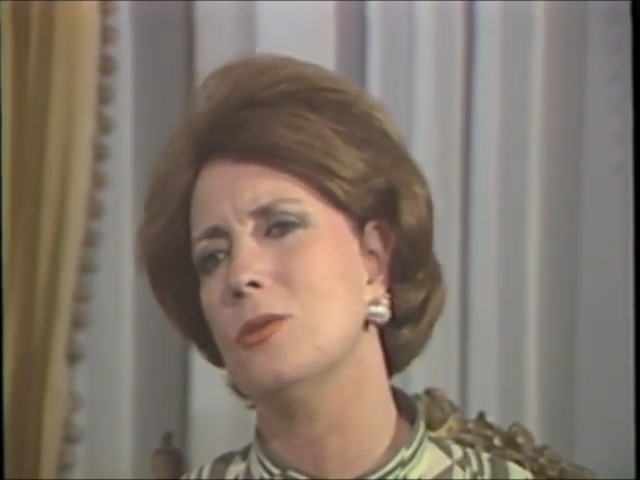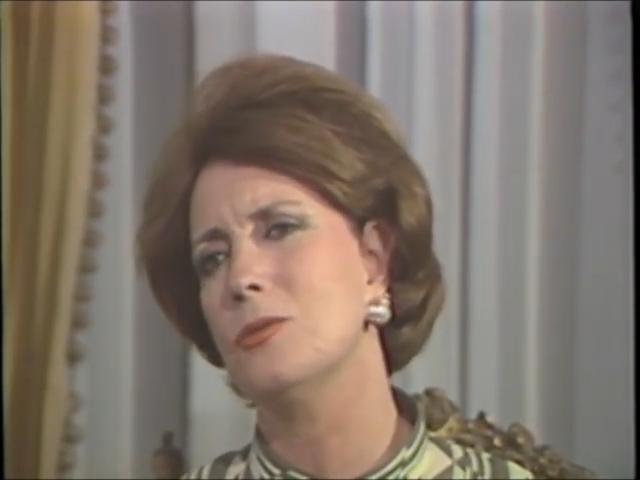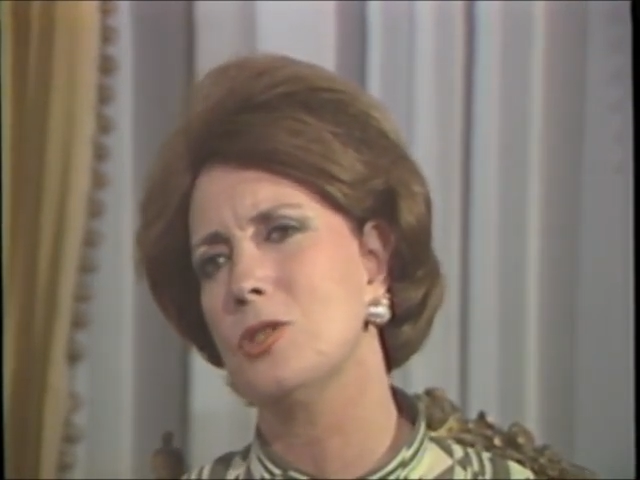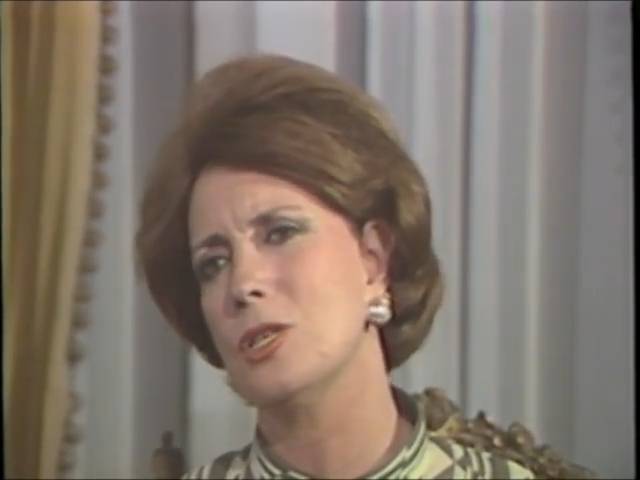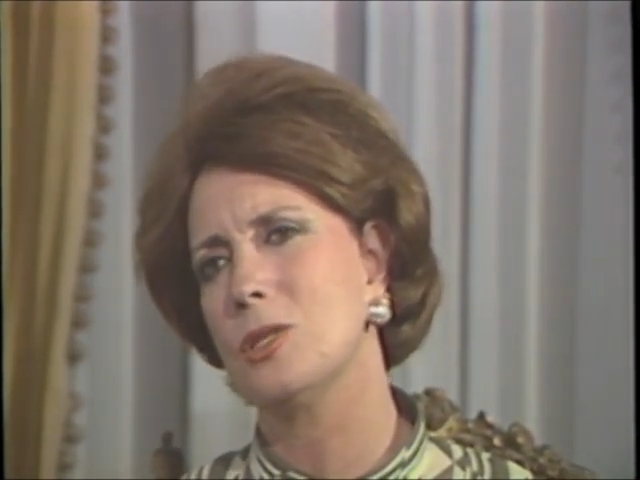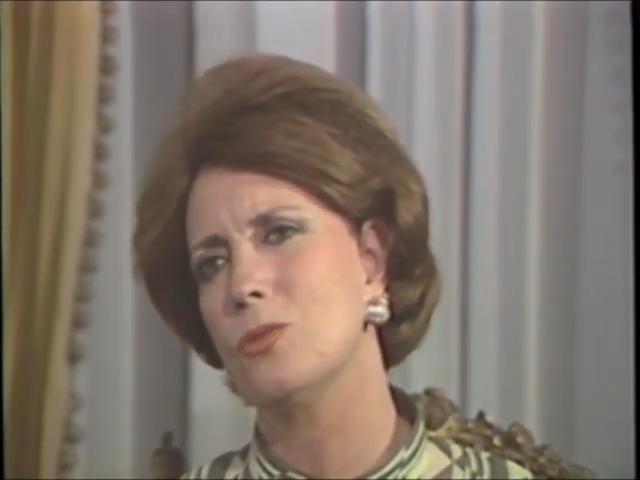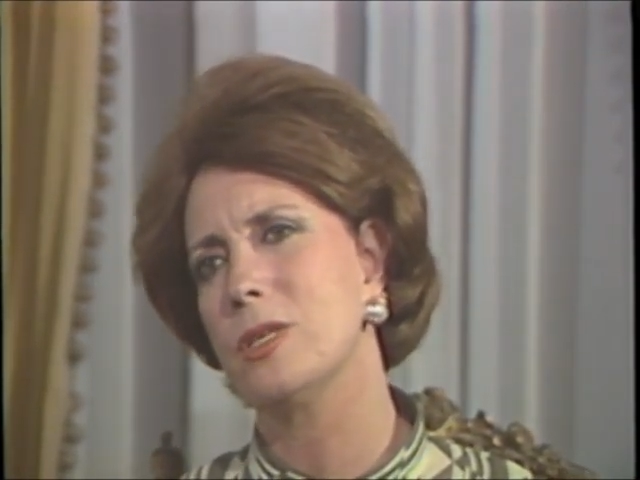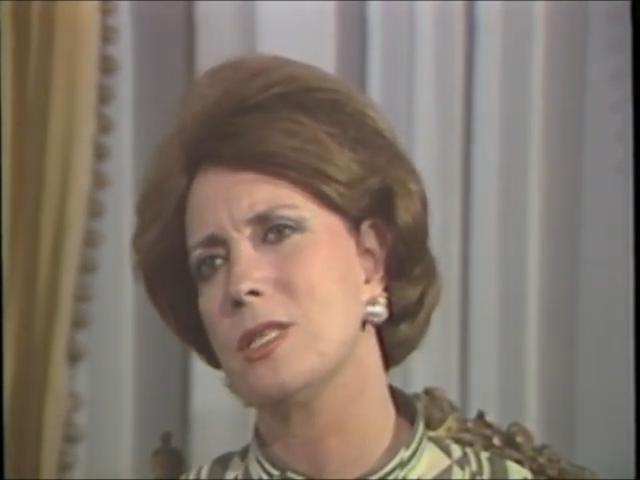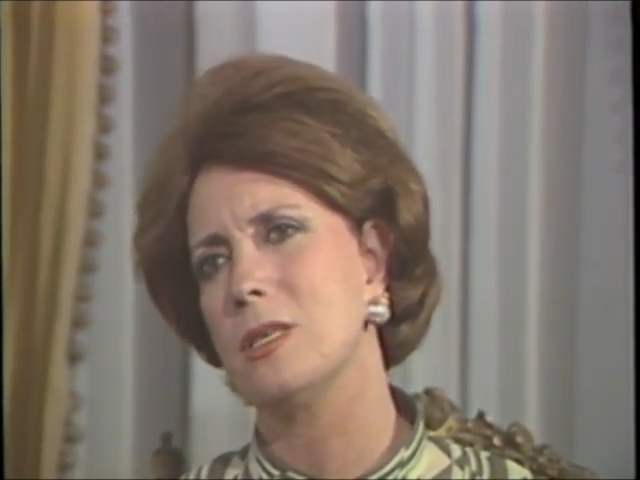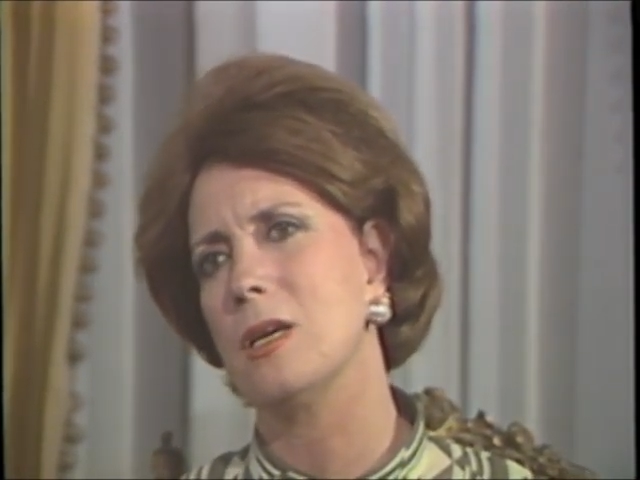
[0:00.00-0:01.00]
of just
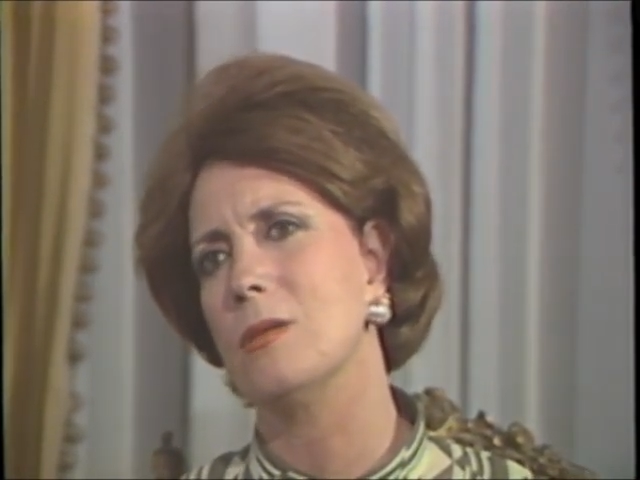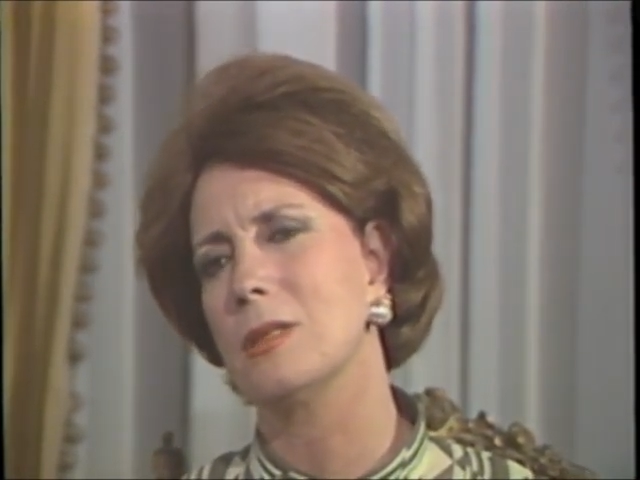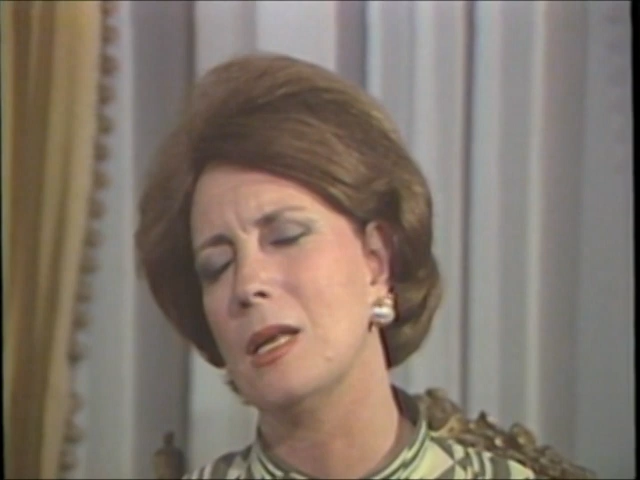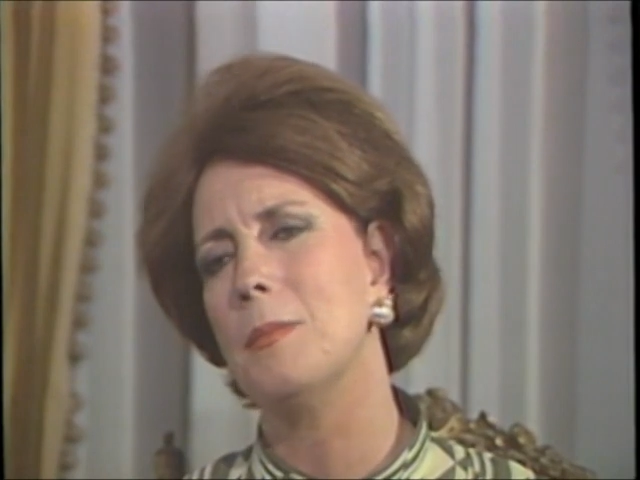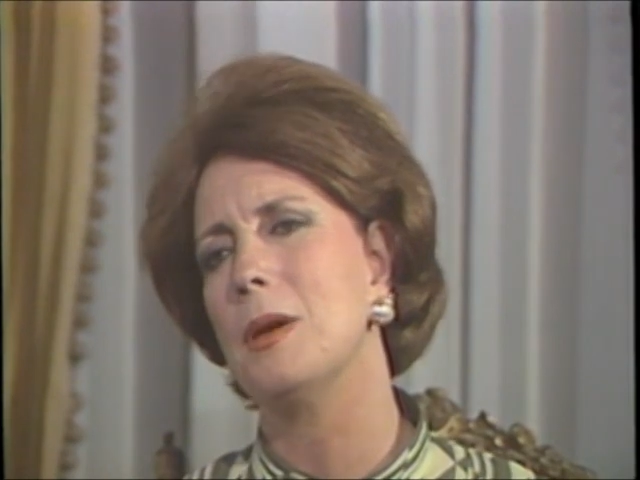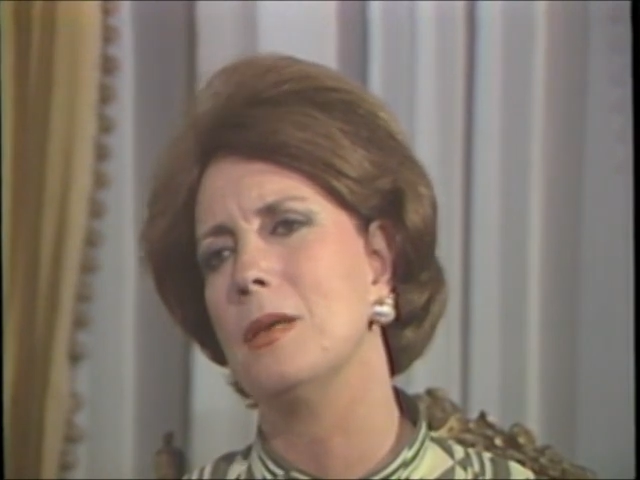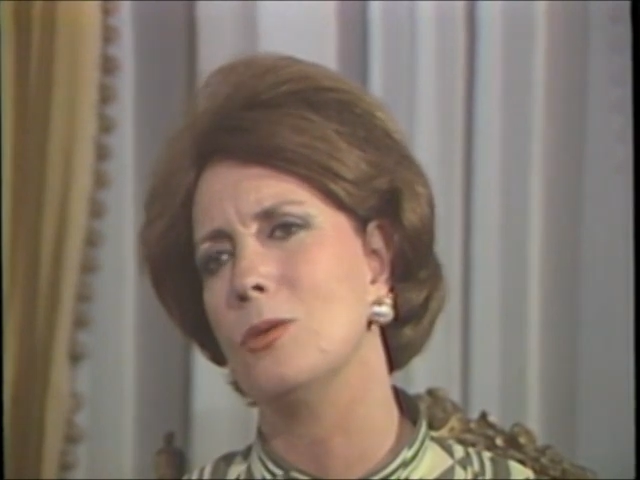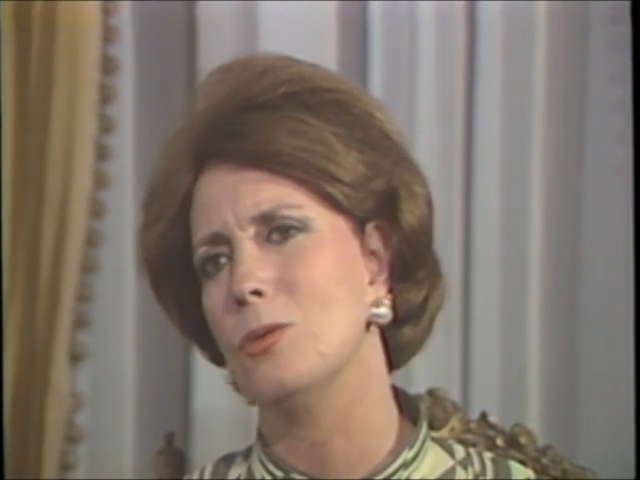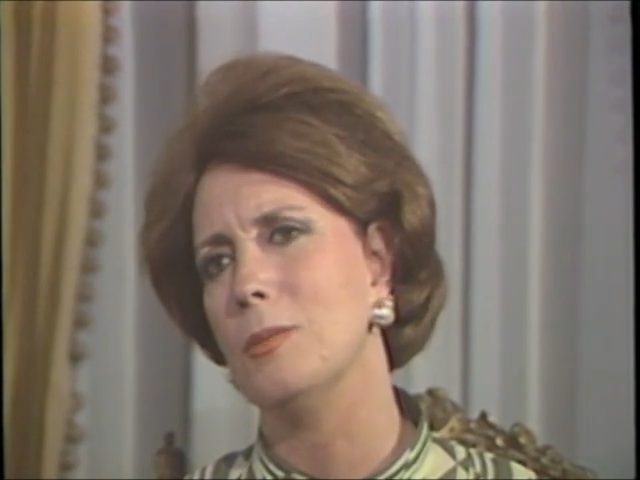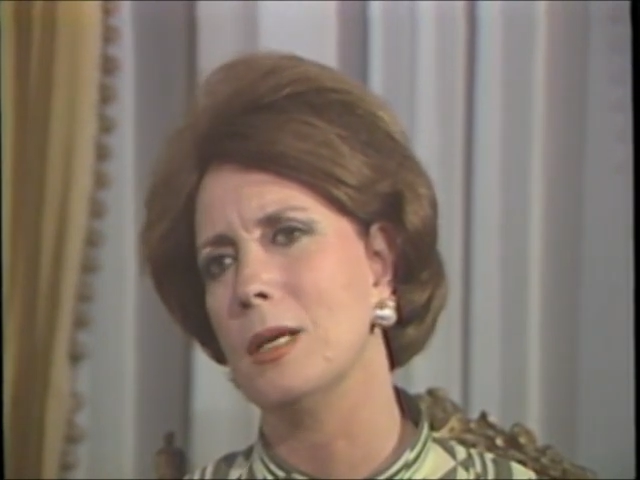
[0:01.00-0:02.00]
wasting our time, I'll
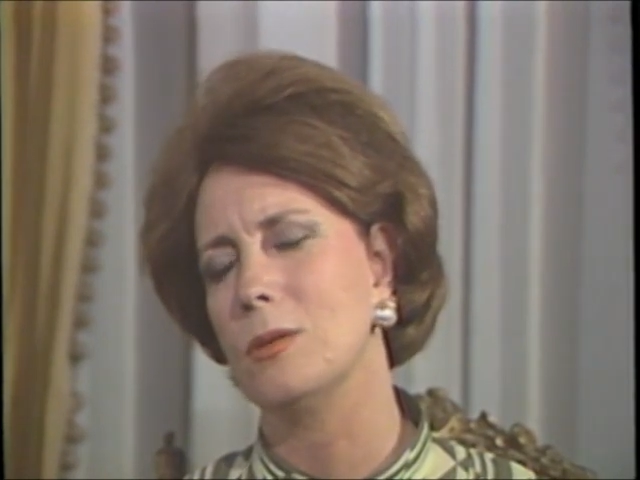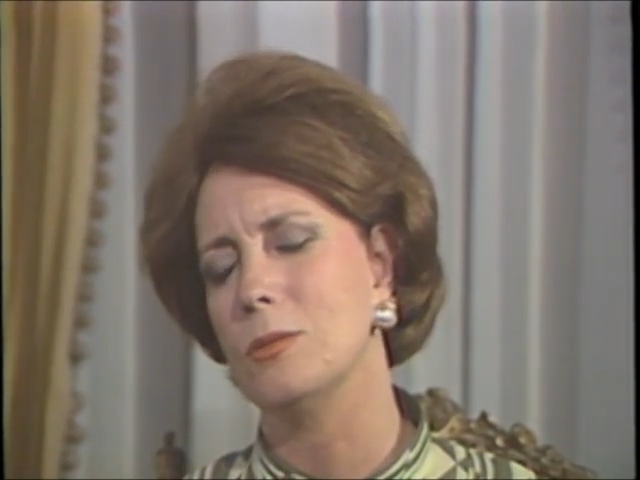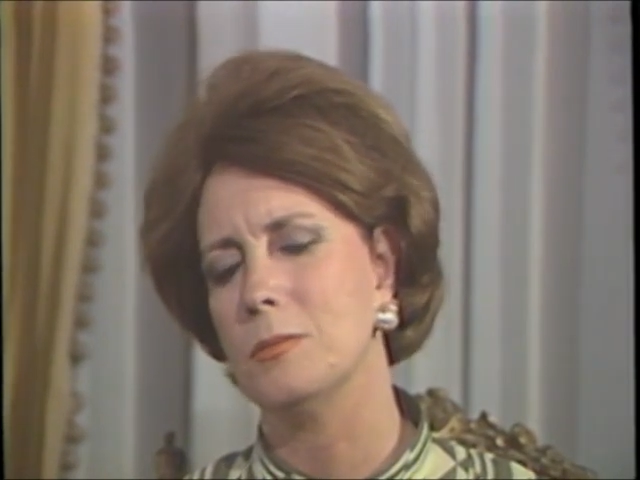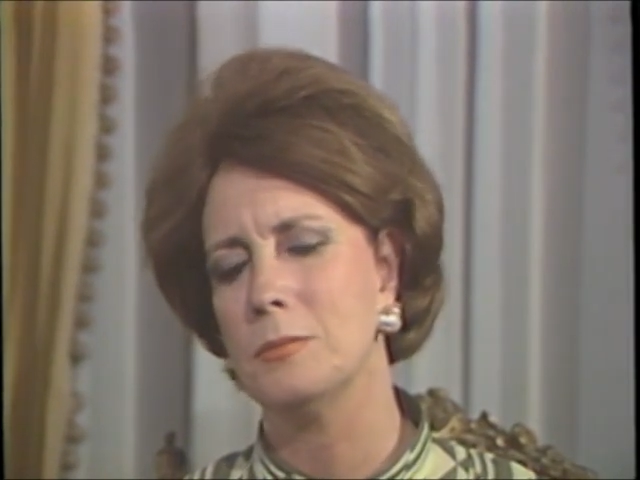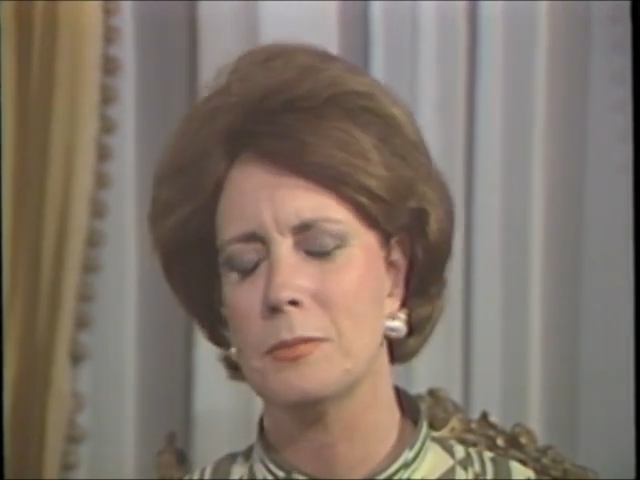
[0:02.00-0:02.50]
go back home.